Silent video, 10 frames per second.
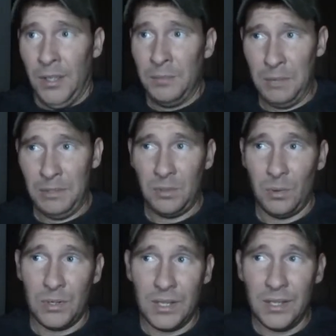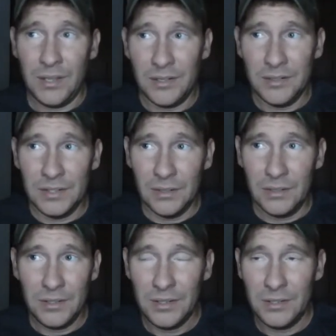Maybe 20, I don't know,
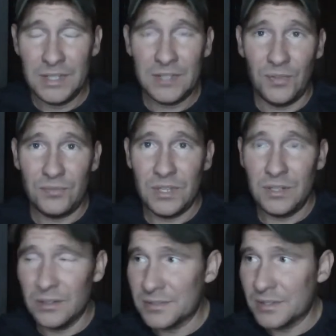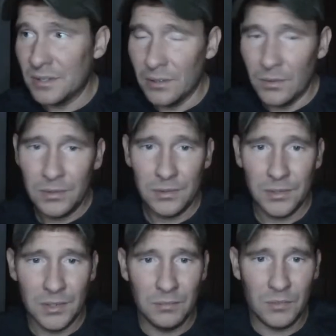at least 15 years ago.
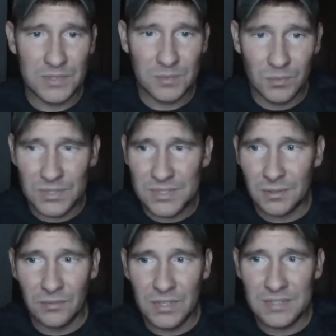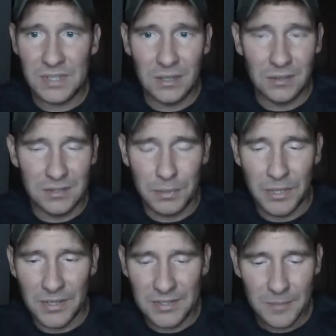We started investigating this
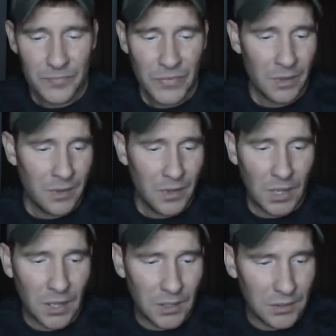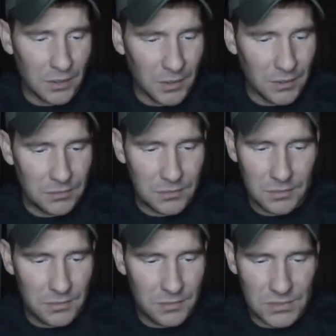place, and
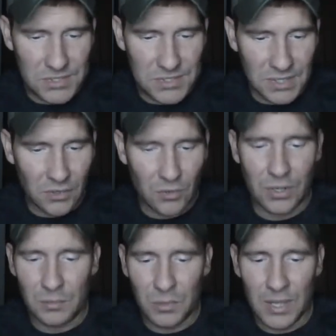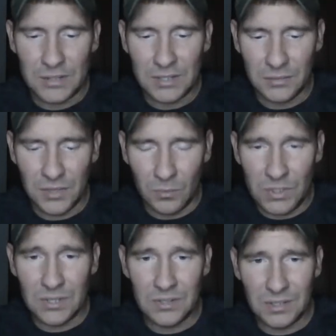just incredible activity. And we
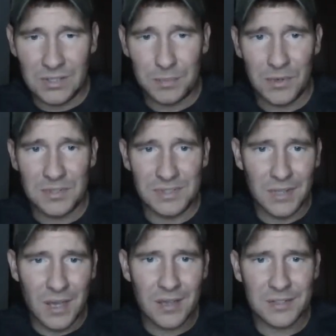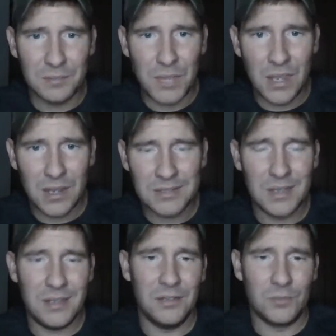didn't experience the knocks and bangs that he had